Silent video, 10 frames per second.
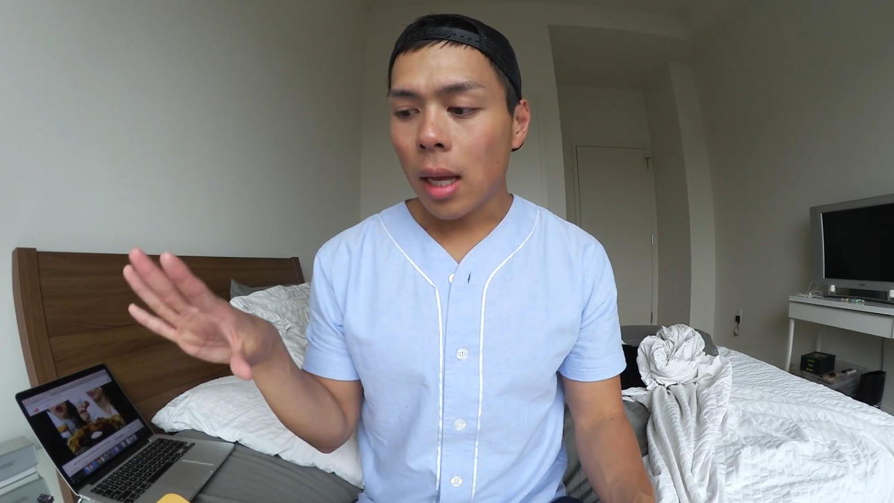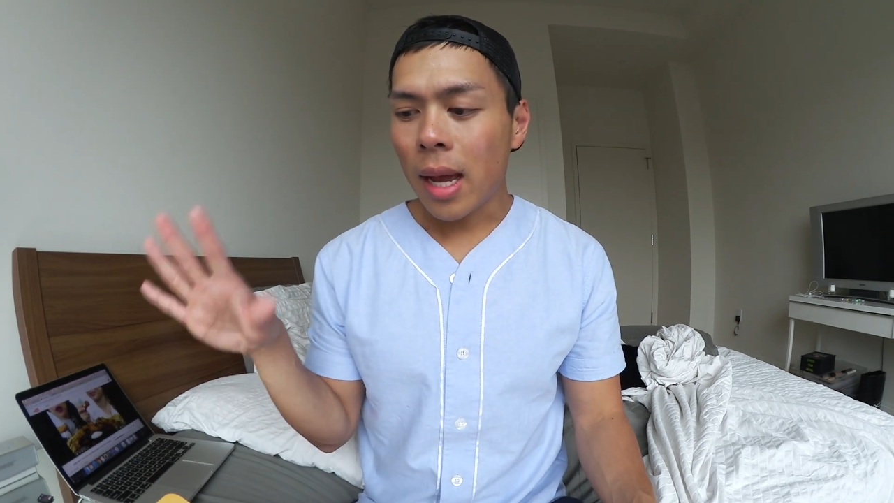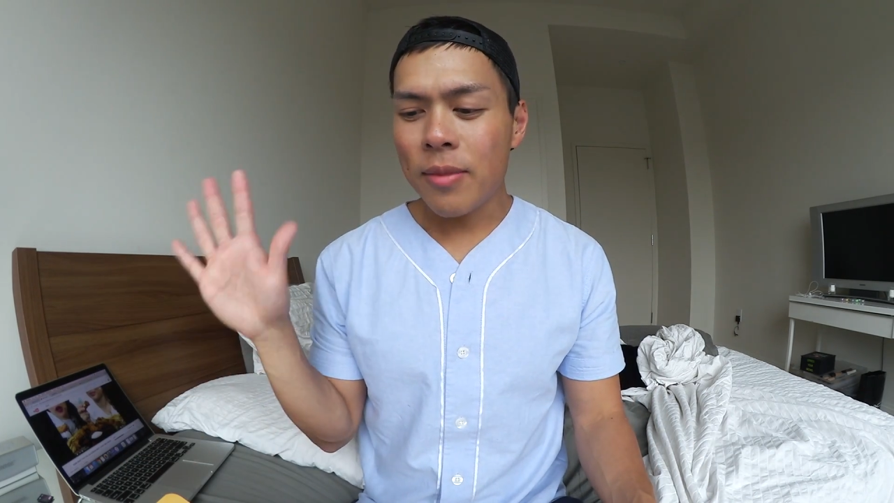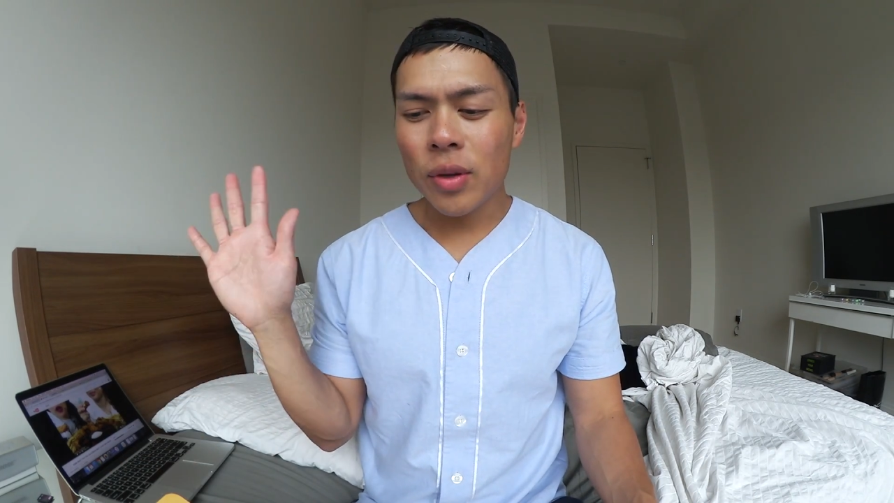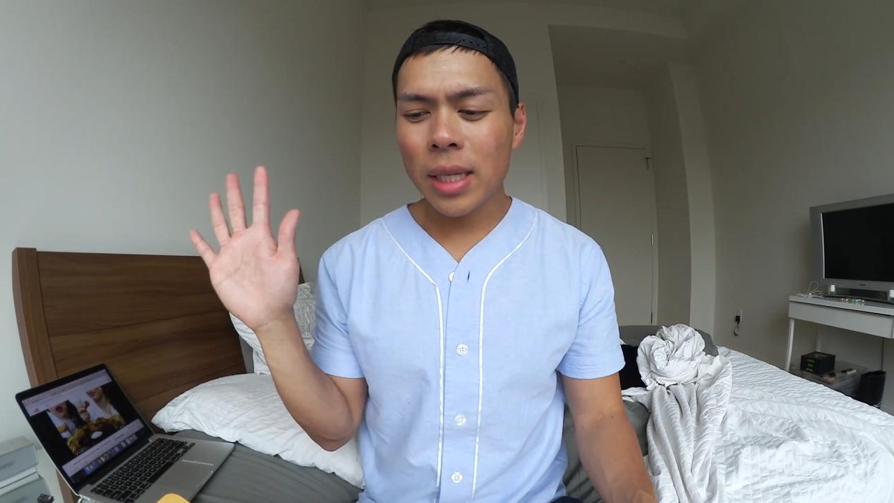
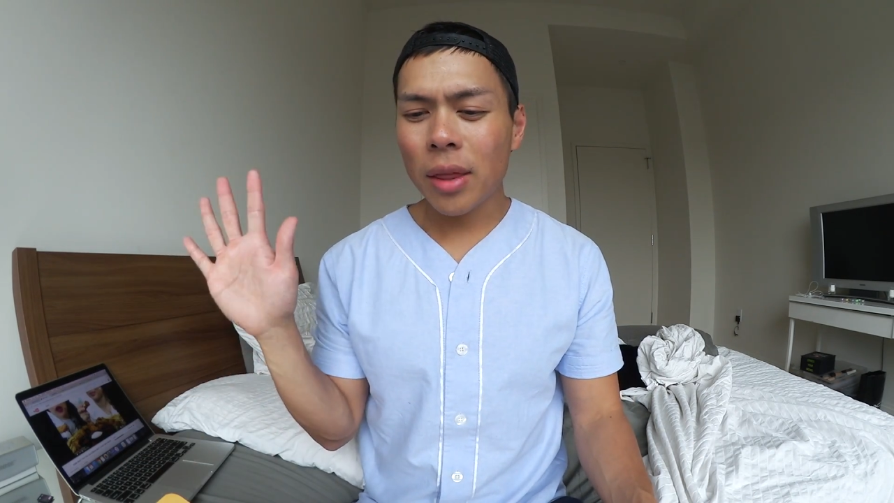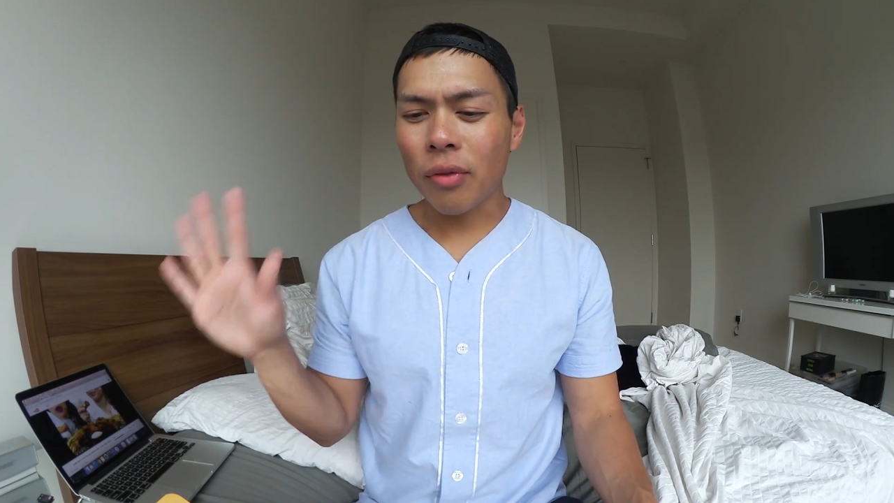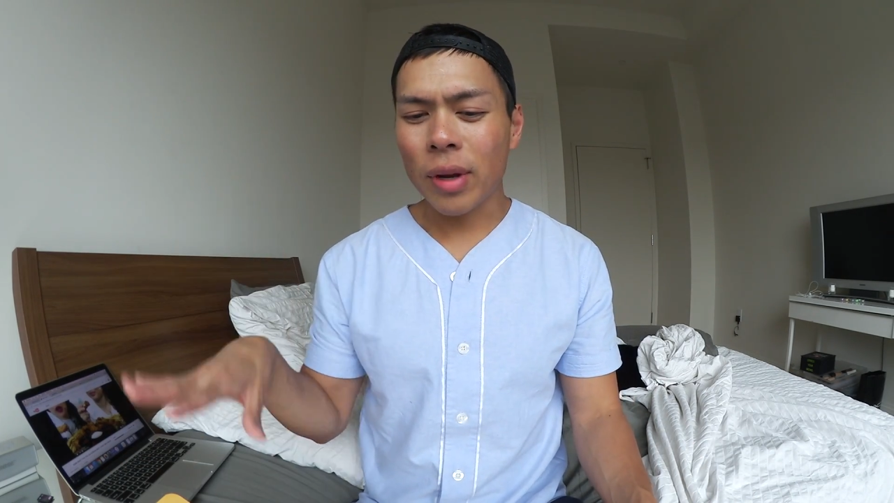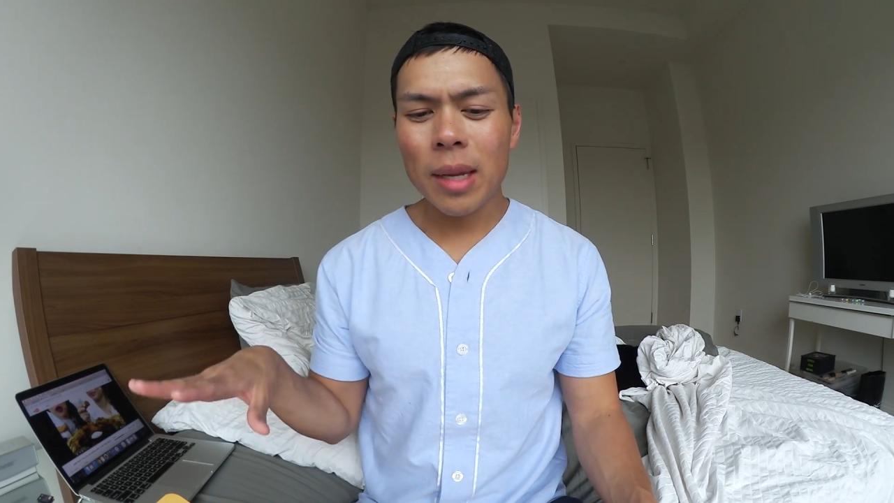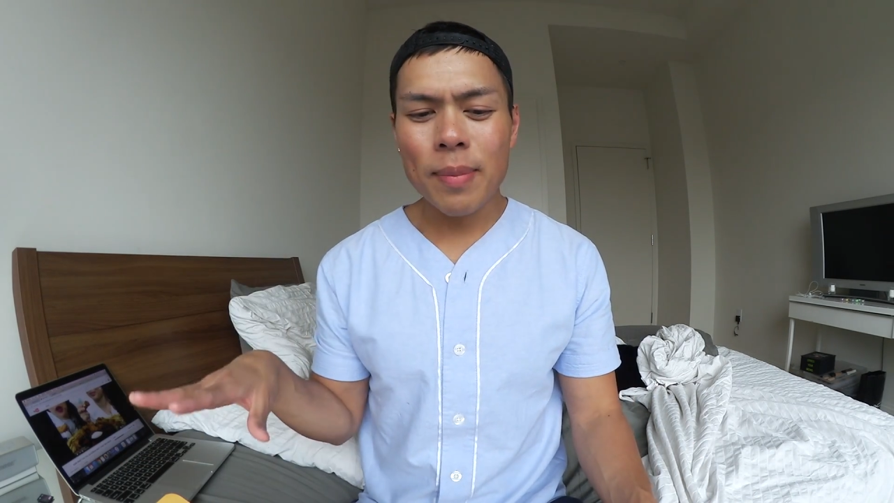I'm using
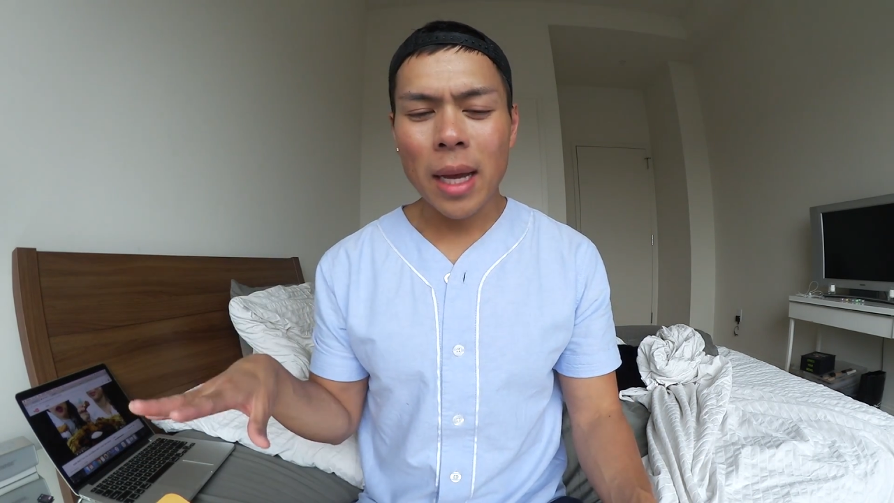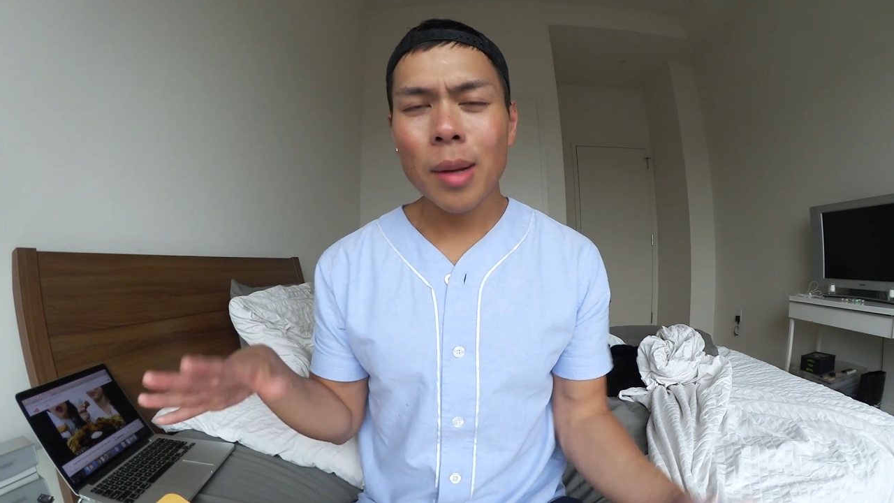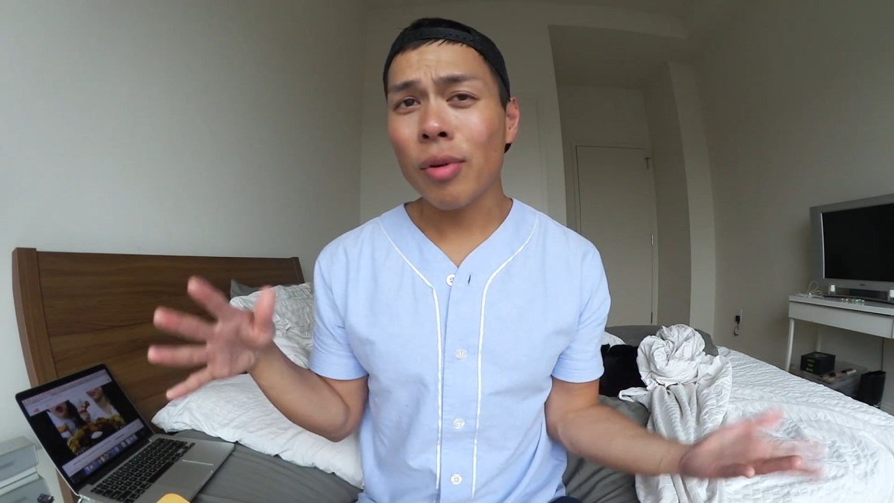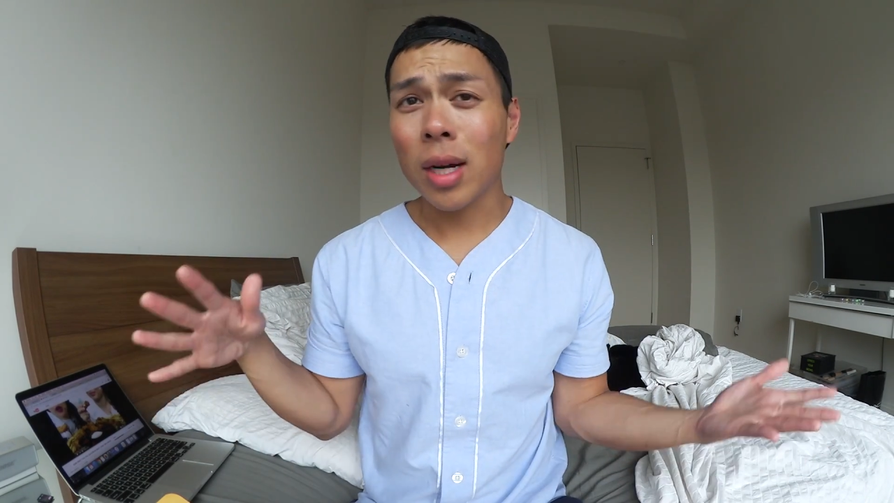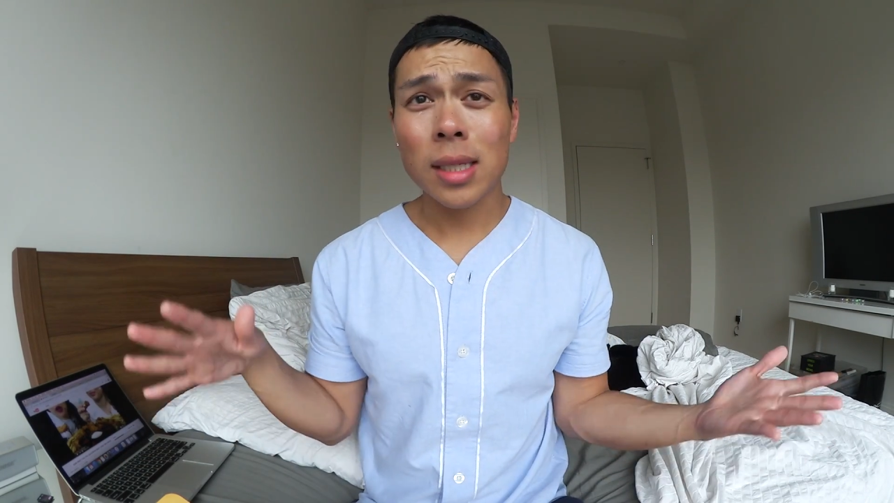3
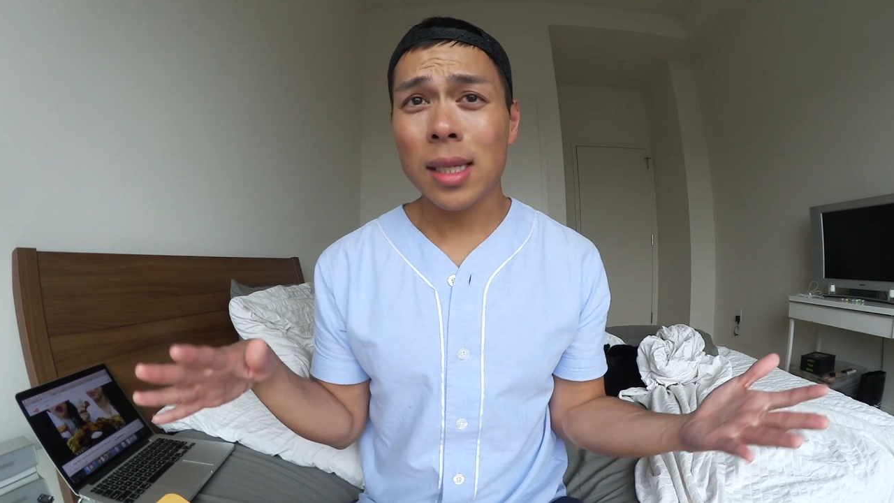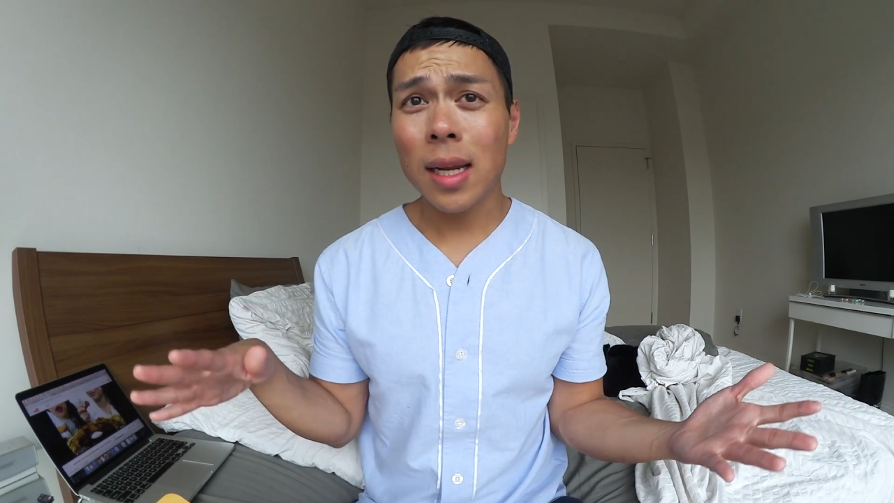BECCA products